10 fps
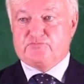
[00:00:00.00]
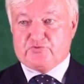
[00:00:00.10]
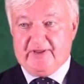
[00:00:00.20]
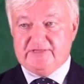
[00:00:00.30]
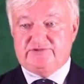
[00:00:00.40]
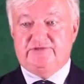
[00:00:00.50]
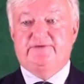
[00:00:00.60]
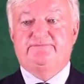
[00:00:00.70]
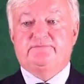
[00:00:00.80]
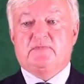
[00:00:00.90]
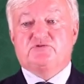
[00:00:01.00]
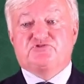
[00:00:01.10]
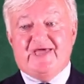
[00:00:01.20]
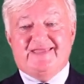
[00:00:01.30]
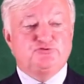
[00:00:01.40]
treaty
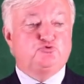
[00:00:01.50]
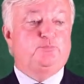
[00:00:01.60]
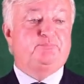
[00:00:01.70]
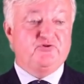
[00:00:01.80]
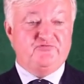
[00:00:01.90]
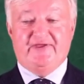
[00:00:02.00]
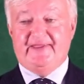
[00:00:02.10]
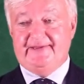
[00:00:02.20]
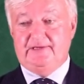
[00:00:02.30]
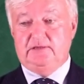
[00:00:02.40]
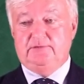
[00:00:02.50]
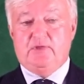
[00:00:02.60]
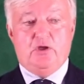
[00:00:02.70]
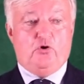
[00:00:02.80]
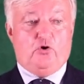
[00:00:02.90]
tend to prevail
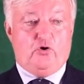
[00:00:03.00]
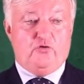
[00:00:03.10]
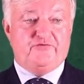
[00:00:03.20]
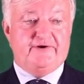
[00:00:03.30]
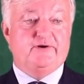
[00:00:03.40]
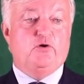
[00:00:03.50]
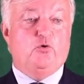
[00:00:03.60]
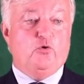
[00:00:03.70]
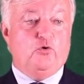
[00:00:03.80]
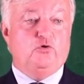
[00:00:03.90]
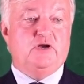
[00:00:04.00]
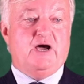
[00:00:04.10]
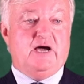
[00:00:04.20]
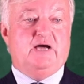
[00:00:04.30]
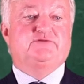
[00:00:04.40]
over all
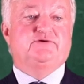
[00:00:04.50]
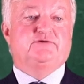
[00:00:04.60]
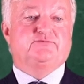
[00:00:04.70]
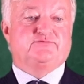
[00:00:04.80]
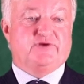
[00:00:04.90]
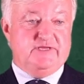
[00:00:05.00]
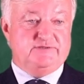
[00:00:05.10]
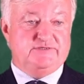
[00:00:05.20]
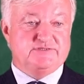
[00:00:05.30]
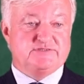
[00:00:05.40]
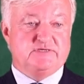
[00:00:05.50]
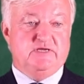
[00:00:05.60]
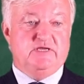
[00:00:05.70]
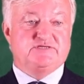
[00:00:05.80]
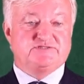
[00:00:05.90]
other treaties
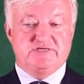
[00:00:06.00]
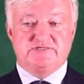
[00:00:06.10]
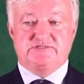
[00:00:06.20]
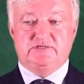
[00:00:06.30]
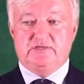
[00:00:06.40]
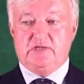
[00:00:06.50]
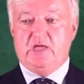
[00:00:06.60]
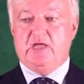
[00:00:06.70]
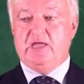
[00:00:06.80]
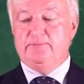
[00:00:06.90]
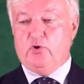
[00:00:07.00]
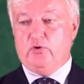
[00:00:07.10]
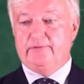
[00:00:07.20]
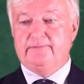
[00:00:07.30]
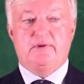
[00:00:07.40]
existing
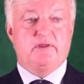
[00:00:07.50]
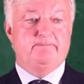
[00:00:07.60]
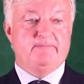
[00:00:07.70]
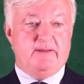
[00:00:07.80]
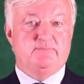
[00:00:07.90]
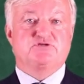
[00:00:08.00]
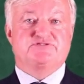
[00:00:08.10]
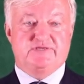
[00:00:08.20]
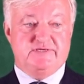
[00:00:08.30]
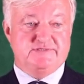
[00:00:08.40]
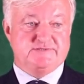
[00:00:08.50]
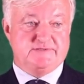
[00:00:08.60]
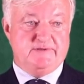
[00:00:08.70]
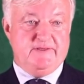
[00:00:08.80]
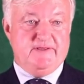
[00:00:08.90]
among member states.